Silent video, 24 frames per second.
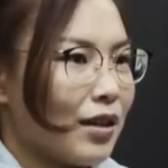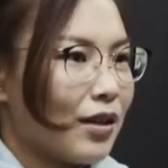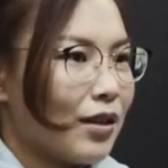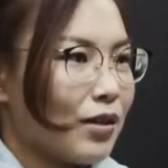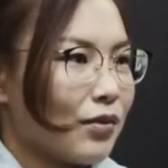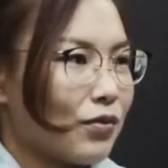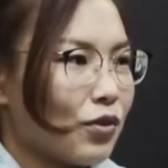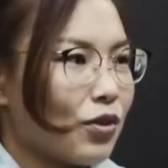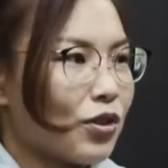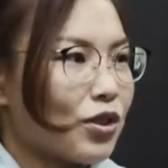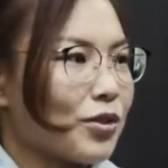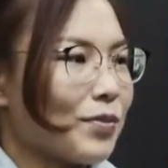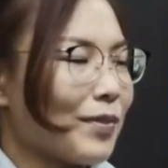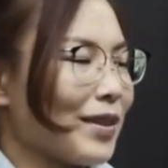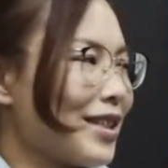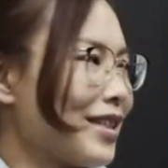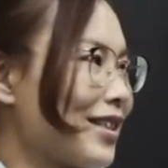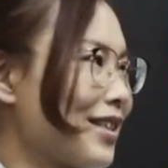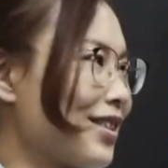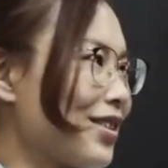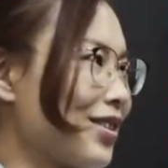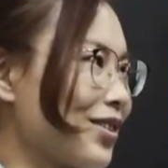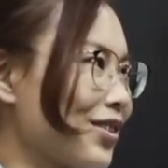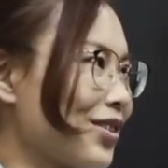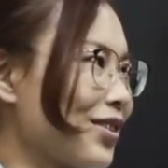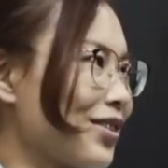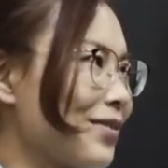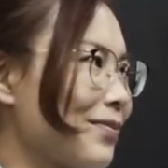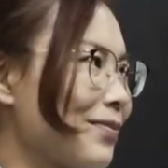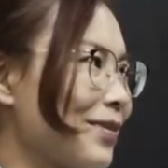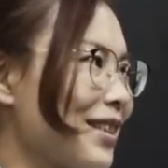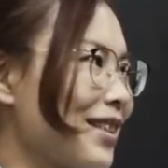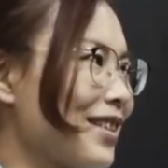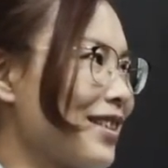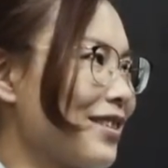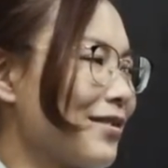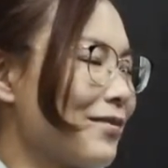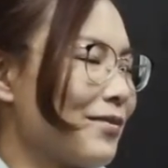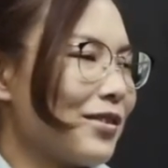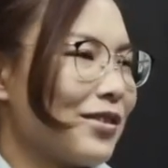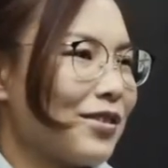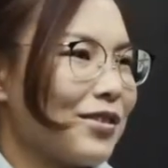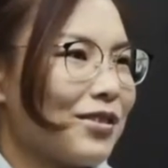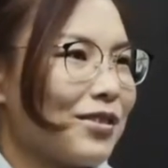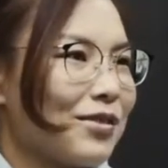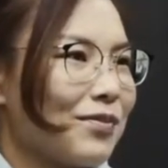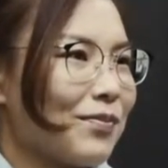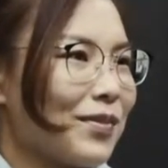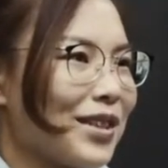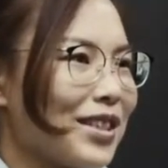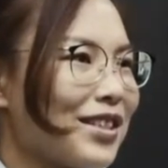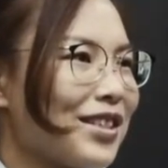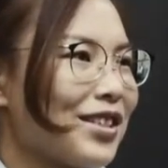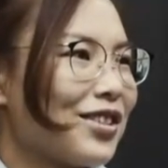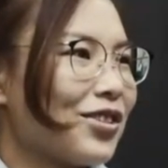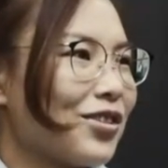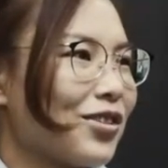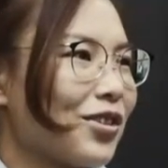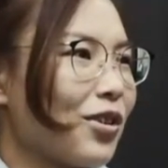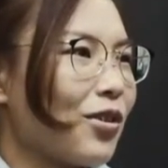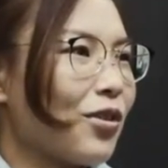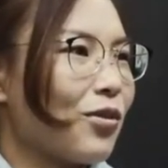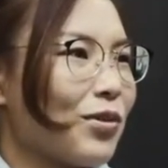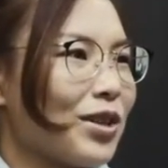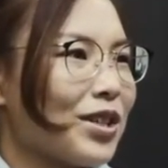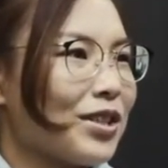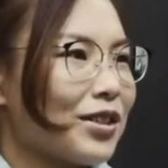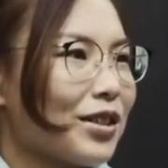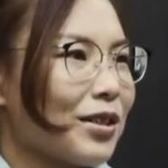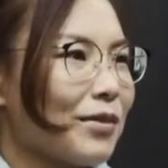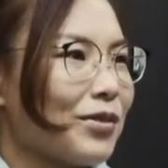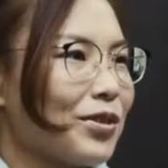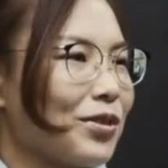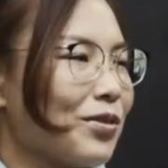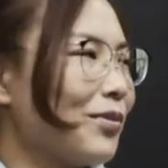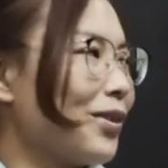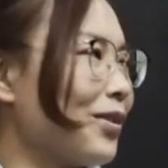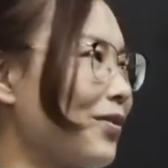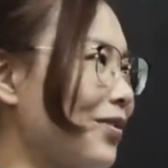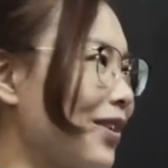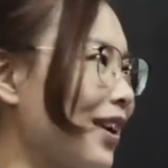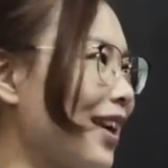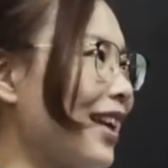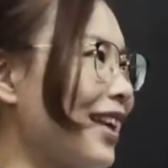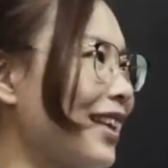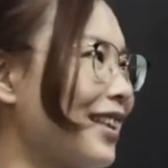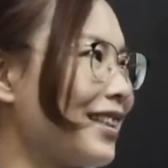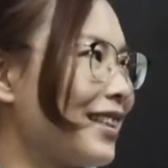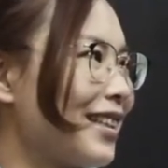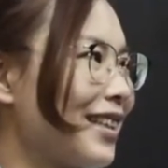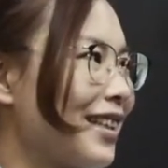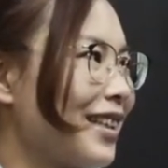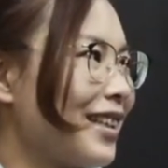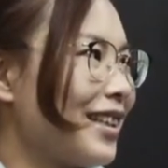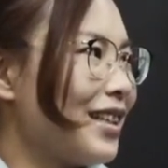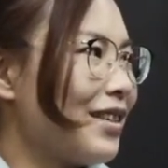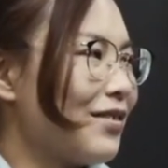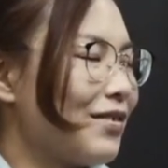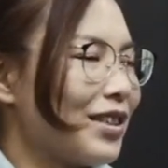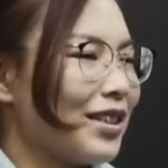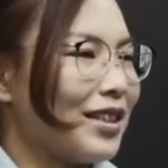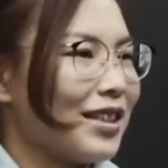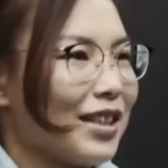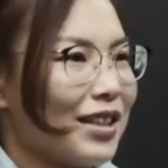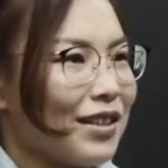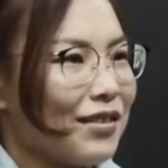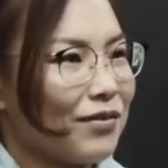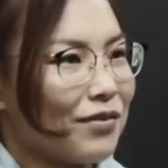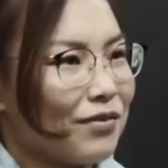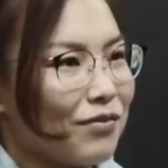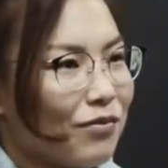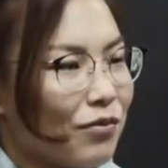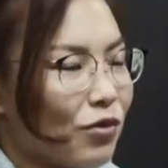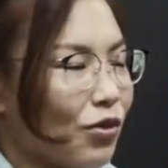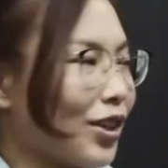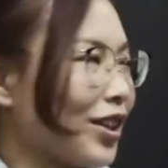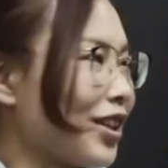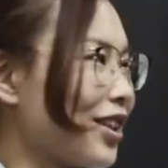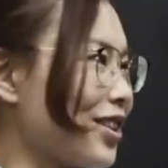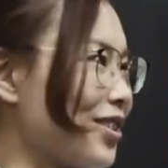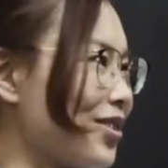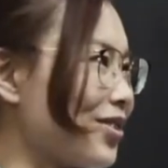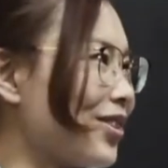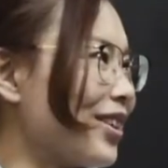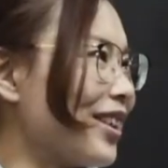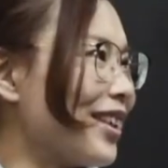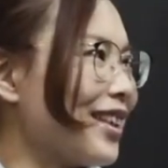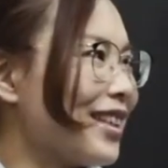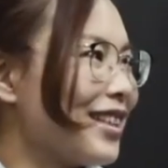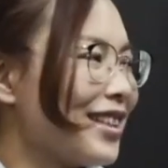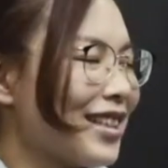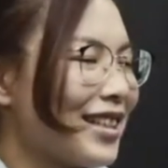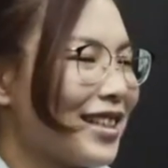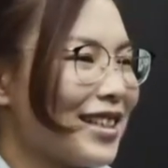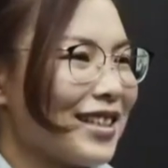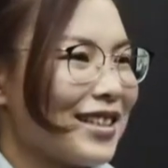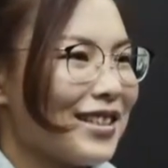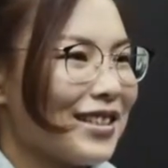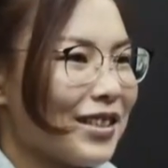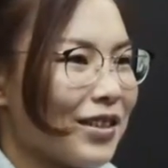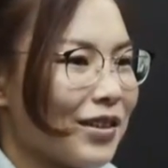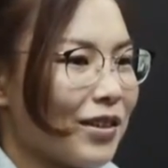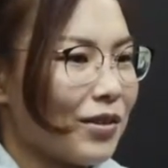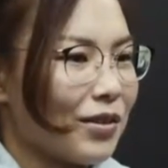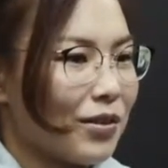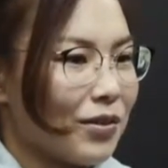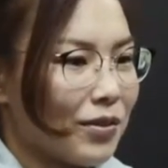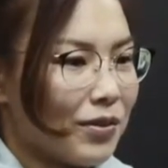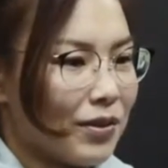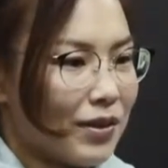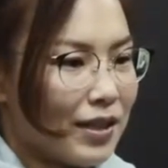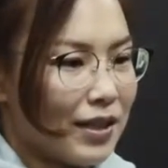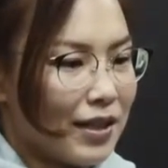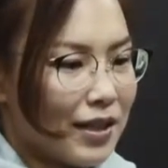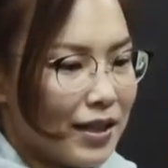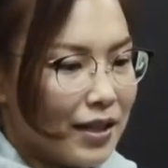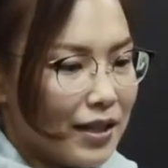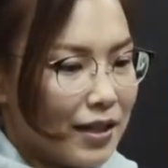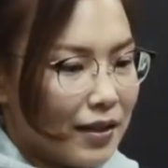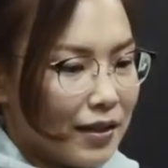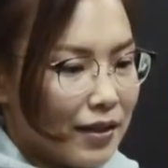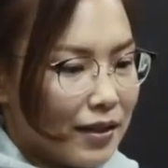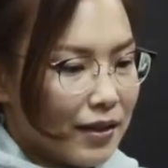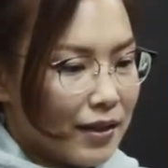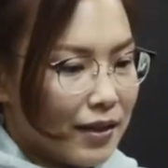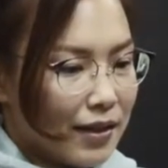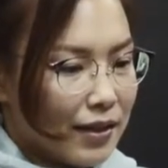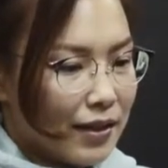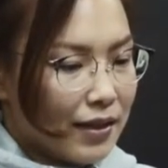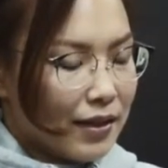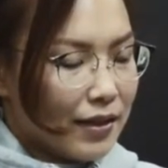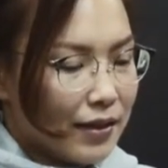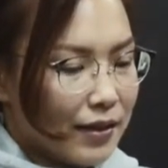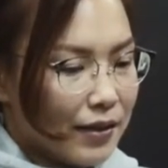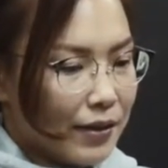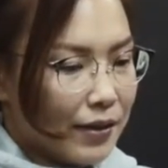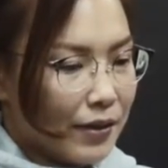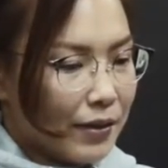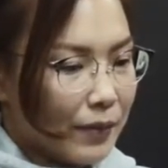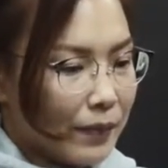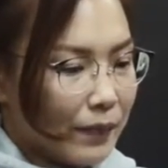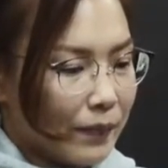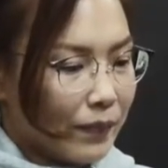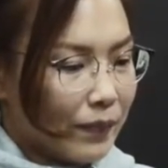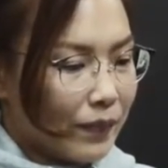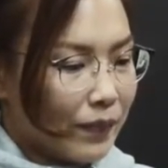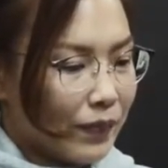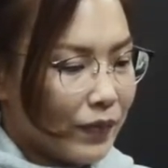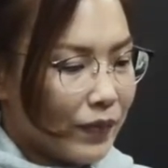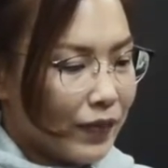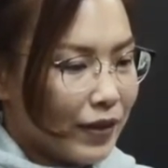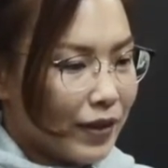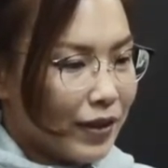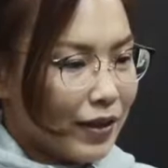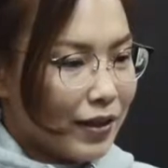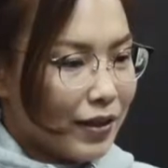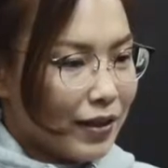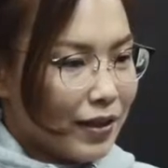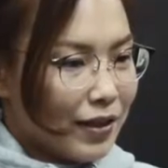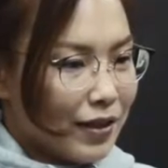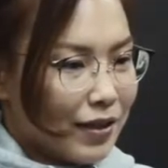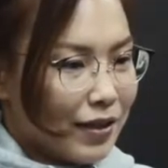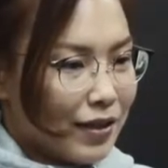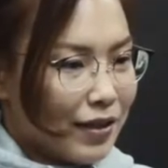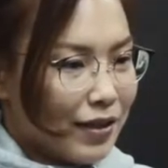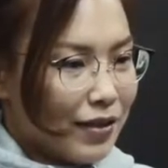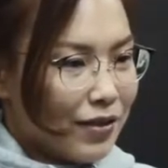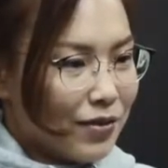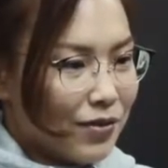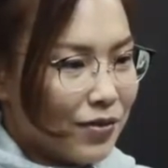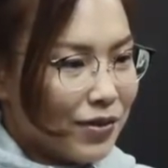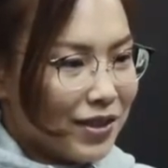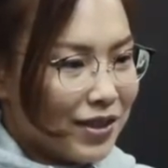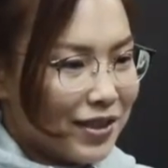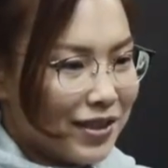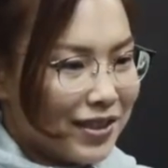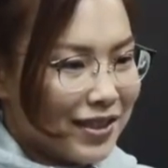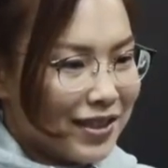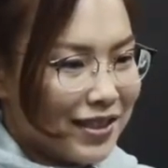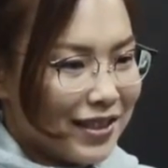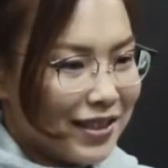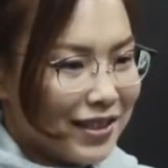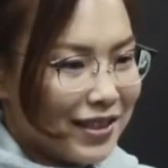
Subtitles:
of course, my sister. But my sister always comes to my fight, even in foreign country. So it was